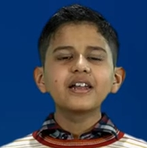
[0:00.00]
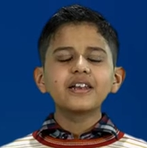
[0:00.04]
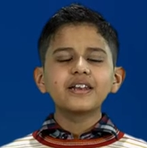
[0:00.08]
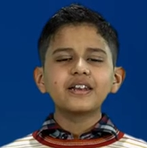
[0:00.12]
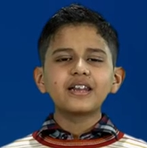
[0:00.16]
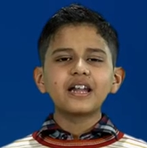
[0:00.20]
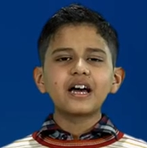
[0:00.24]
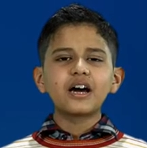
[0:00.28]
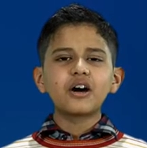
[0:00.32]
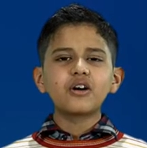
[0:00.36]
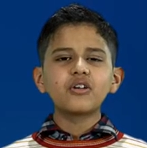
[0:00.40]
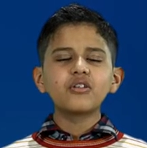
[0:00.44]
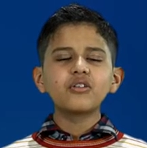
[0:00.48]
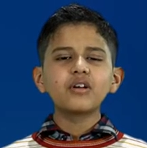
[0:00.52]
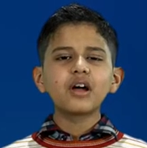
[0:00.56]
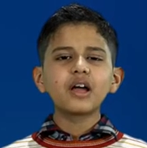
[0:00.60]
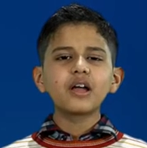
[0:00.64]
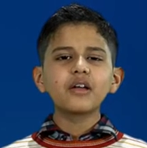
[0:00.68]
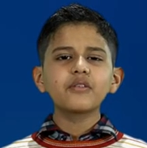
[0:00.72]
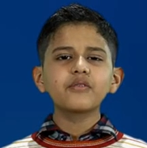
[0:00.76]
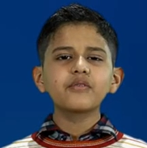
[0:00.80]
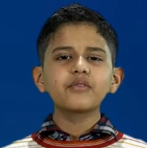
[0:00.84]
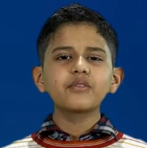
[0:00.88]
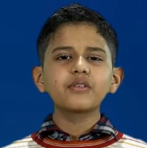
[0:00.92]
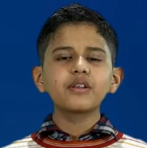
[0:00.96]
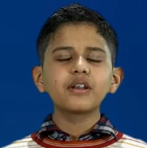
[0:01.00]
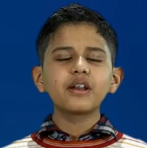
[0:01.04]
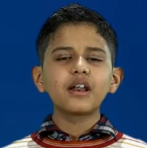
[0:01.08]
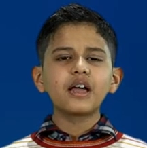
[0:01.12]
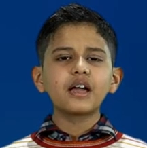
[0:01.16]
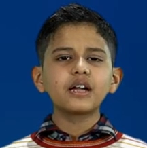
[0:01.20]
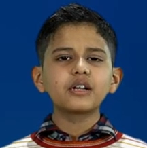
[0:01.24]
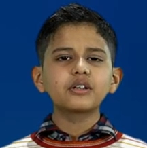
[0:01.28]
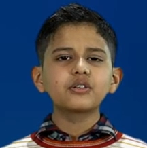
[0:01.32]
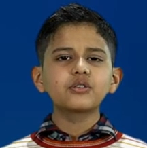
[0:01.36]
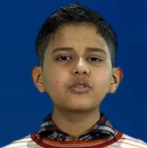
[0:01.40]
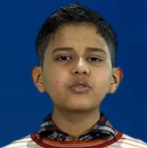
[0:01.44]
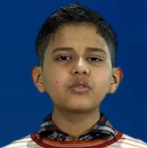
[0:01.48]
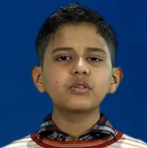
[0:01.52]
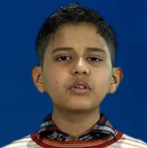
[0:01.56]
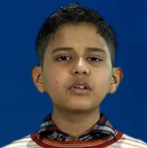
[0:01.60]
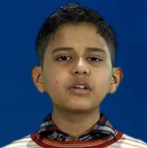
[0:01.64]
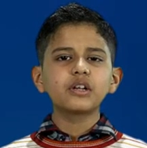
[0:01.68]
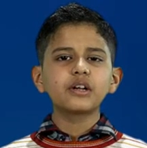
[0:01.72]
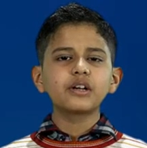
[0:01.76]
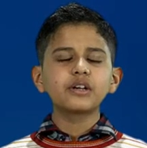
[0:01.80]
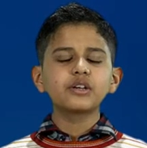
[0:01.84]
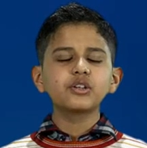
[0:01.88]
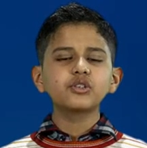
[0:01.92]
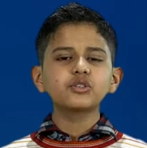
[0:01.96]
Now I would like to
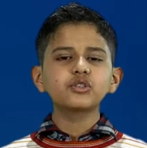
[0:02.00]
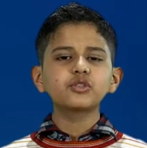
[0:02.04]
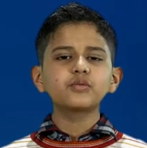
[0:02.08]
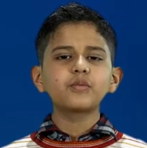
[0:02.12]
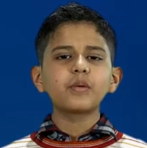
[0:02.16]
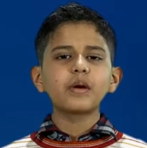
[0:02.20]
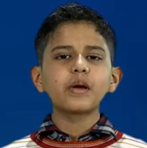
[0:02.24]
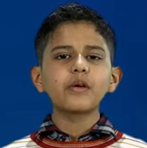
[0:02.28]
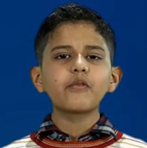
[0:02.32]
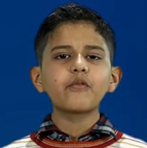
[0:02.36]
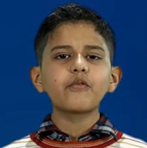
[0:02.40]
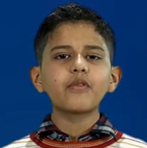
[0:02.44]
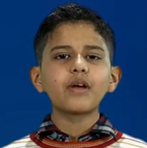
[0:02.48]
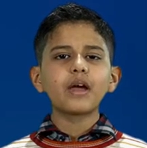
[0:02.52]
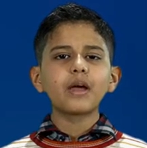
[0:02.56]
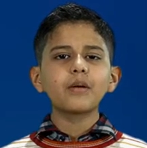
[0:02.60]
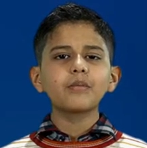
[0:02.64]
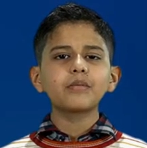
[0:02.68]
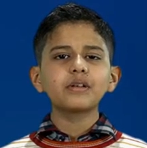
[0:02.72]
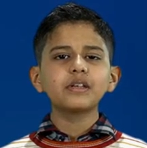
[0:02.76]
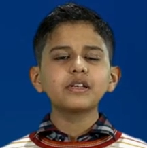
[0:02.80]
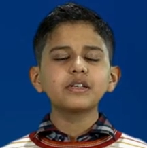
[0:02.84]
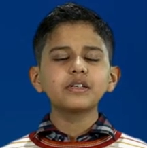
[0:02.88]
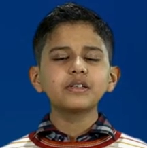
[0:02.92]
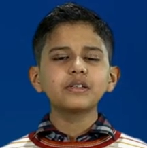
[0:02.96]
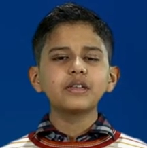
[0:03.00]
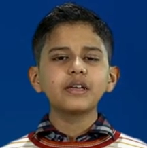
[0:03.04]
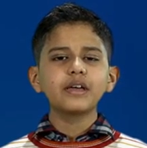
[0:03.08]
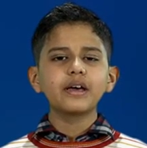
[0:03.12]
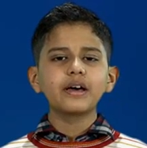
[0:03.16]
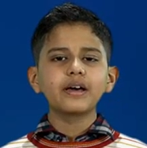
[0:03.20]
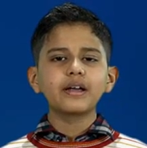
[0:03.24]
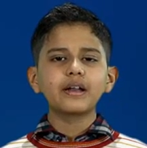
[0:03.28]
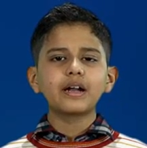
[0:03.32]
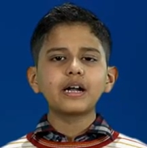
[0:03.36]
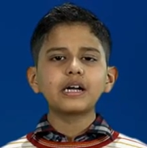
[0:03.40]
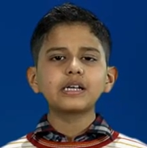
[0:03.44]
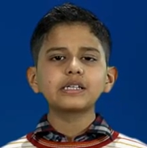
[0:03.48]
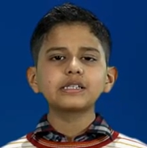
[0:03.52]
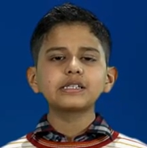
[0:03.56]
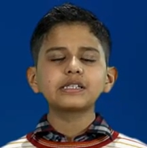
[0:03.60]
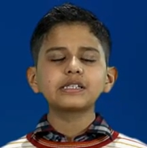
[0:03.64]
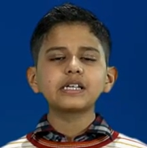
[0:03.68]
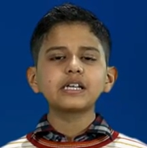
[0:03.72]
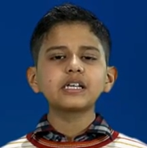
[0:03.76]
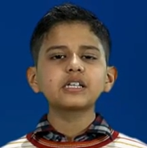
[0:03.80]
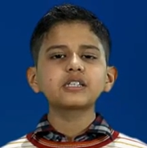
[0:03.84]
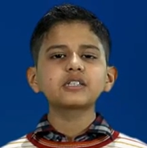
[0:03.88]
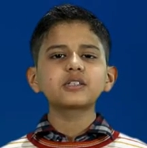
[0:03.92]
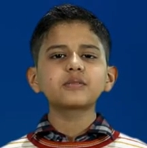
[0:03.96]
introduce my family. There are
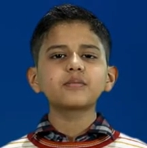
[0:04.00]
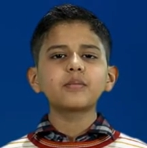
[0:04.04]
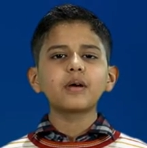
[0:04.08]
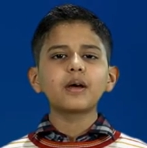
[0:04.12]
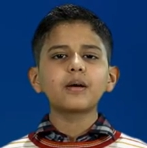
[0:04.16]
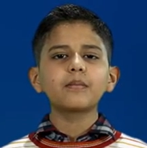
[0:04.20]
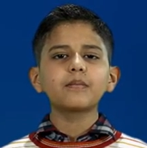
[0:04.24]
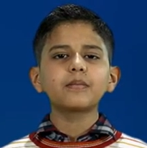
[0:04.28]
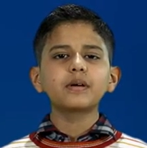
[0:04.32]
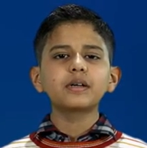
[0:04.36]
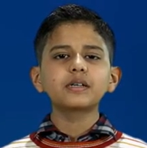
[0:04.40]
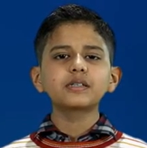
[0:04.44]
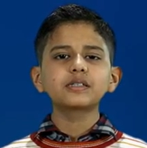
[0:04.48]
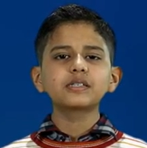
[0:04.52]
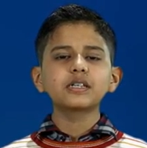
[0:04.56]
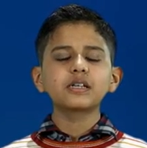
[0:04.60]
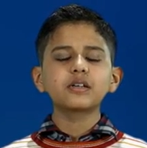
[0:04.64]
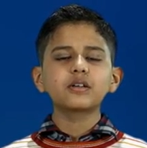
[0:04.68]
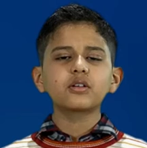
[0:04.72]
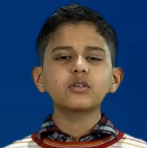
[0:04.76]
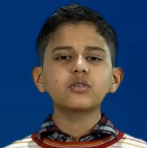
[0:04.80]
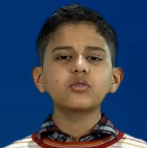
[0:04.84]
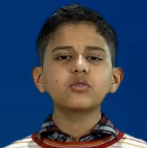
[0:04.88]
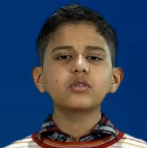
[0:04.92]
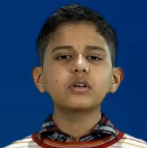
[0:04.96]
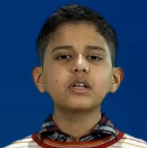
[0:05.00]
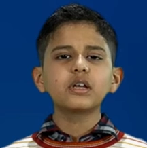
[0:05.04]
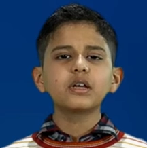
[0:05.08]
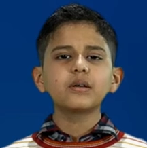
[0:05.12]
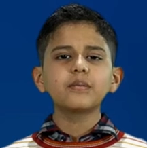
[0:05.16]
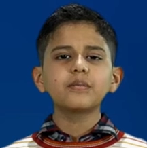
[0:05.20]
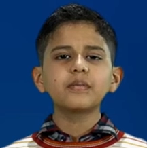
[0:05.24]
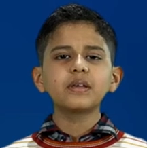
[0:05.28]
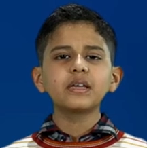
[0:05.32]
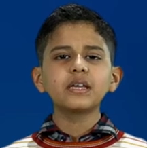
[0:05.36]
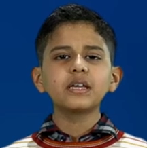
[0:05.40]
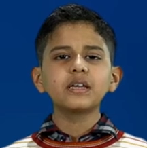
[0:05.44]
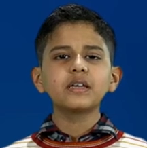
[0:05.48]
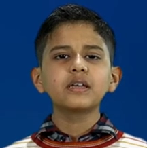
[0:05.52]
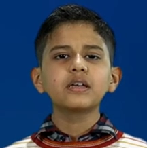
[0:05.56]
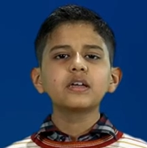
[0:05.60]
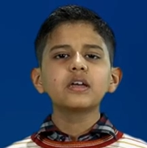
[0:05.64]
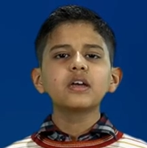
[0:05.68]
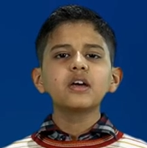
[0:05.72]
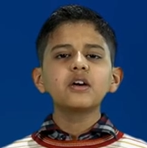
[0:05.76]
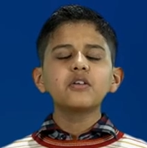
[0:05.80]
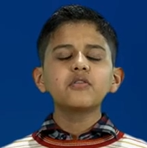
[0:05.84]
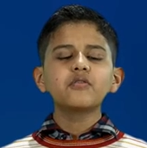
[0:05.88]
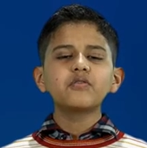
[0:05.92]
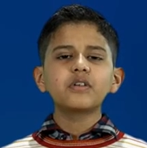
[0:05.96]
6 members including me.
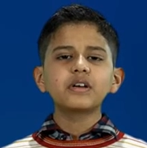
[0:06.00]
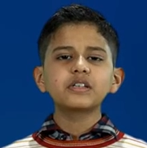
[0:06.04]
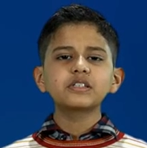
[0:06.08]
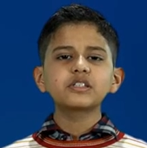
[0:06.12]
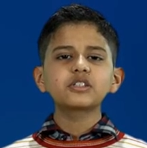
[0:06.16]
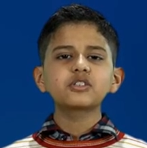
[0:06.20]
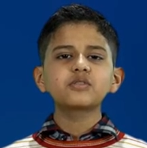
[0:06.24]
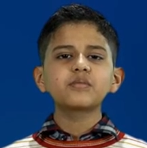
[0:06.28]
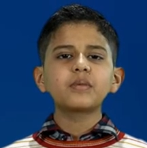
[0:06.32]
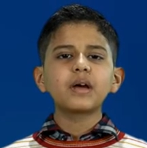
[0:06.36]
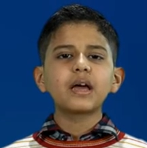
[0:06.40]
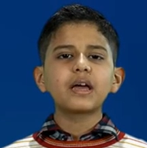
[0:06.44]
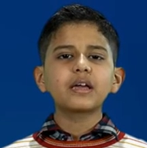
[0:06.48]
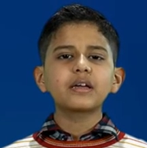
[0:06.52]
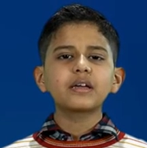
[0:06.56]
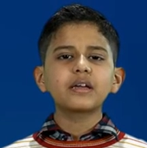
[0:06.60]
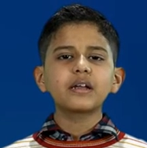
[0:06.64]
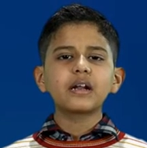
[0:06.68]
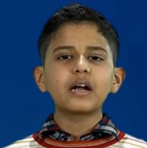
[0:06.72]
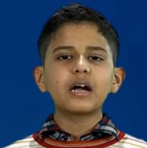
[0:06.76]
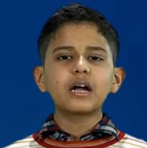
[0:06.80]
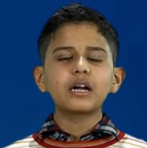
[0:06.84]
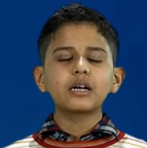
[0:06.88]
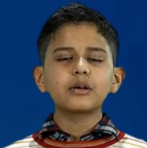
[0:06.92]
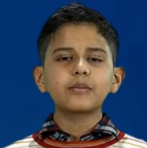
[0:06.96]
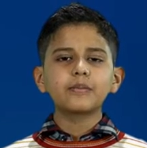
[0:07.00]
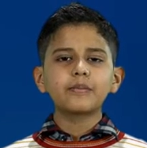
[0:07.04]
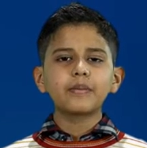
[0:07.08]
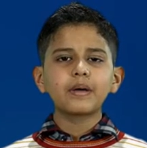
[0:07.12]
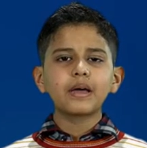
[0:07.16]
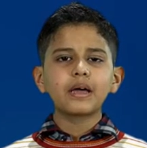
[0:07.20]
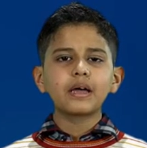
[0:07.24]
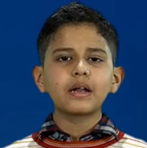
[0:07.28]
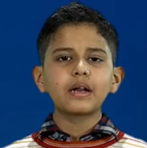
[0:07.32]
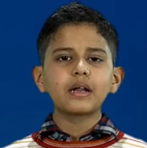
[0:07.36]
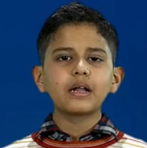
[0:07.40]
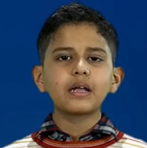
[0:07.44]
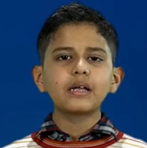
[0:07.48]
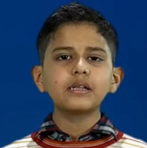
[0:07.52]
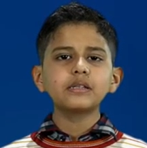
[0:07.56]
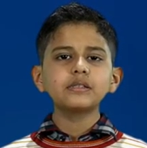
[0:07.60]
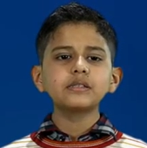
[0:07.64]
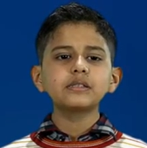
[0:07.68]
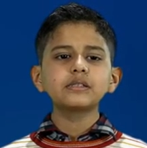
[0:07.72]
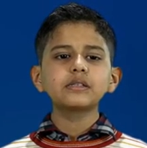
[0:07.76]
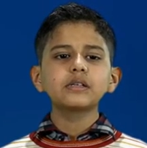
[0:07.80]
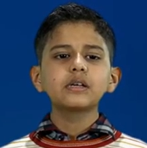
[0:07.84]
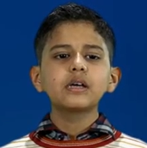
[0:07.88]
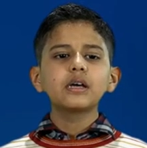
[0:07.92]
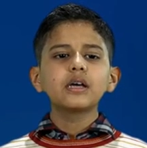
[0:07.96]
First my
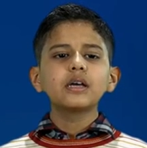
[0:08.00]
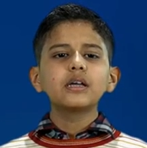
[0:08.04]
grandparents.